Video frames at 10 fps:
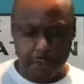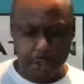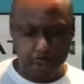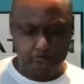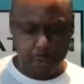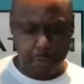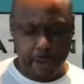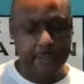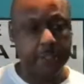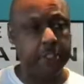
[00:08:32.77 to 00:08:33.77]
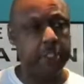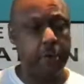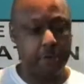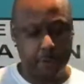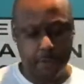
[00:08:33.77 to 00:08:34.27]
to show you the brand of the
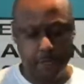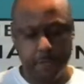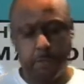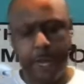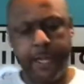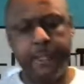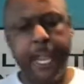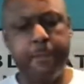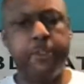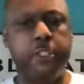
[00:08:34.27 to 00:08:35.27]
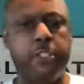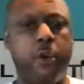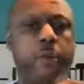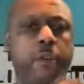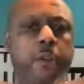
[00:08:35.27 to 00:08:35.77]
shirt. The brand name of the
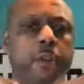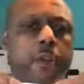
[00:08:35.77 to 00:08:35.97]
shirt